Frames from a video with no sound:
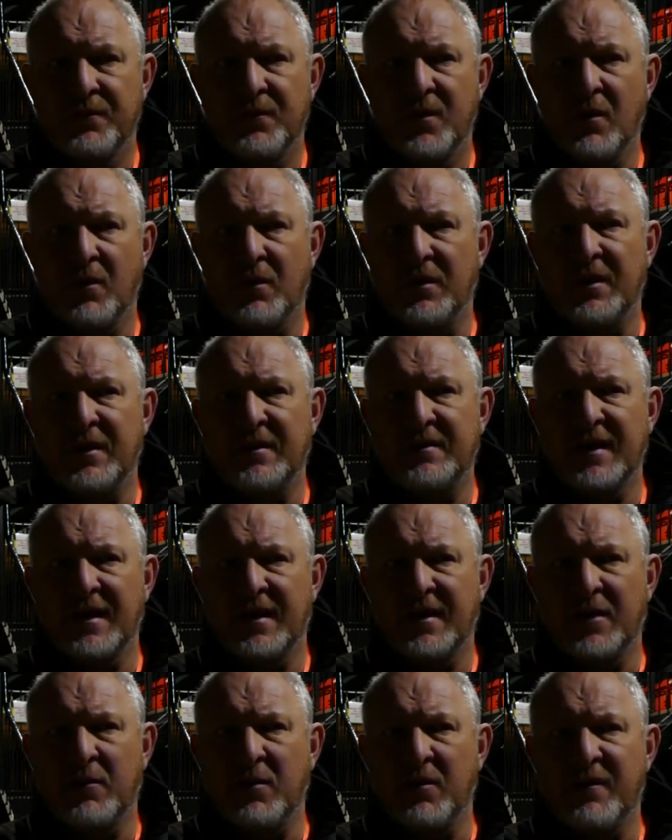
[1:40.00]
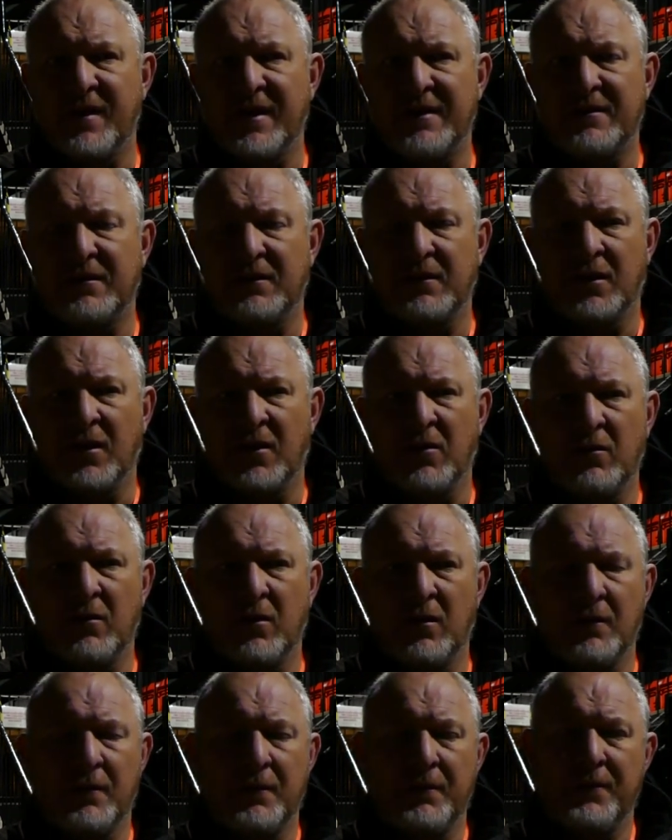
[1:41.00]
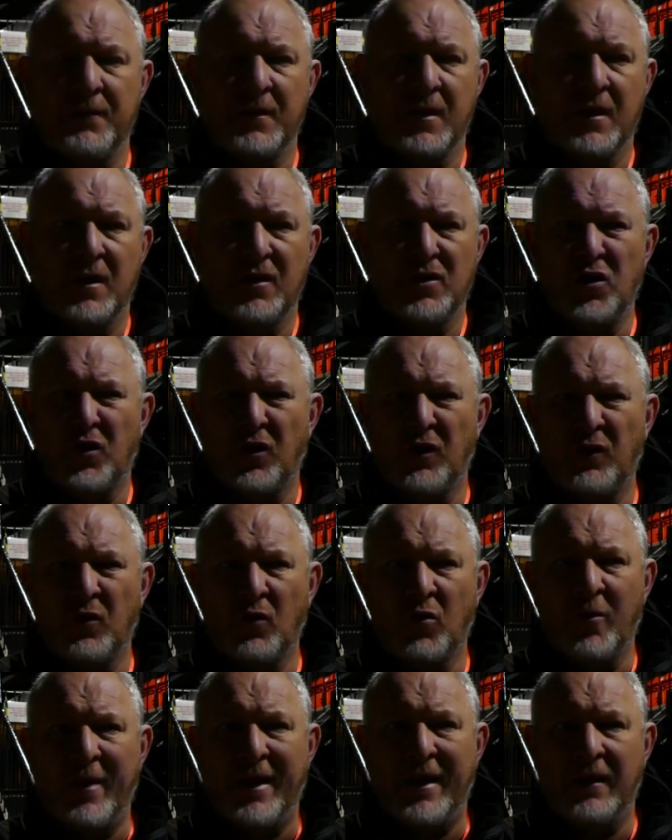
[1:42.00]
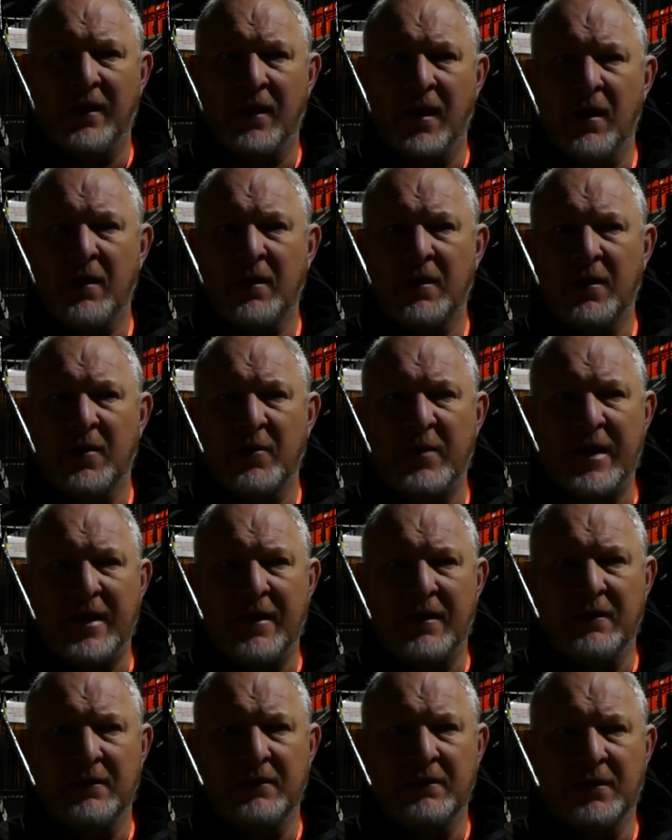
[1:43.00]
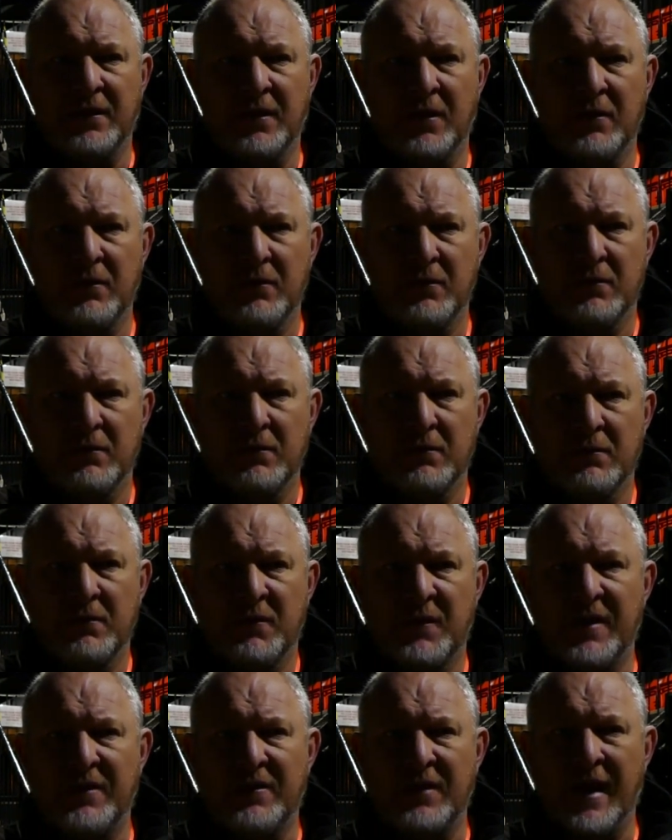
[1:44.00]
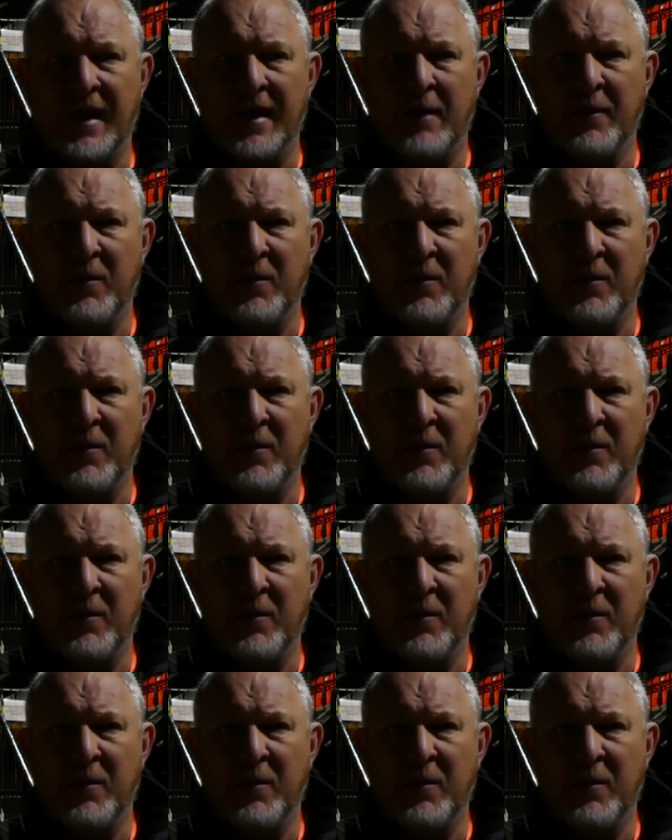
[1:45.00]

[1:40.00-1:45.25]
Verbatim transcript: No, exactly. We've had, you know, you can talk about luck and about, you know, things like that.